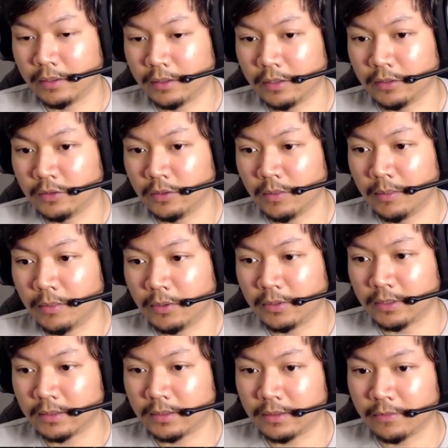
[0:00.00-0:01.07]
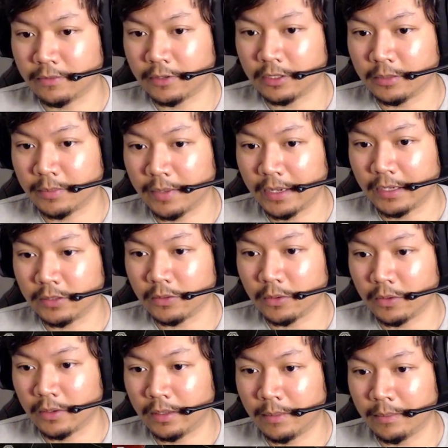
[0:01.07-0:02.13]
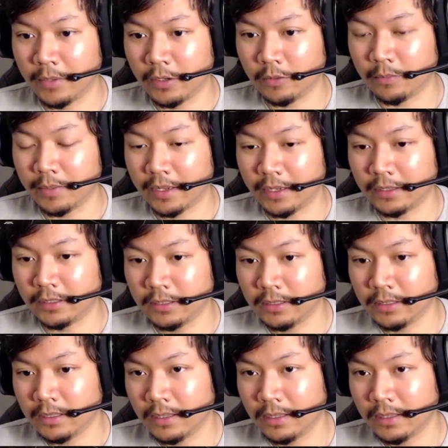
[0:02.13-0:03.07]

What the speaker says: consumables as the first page or the middle page.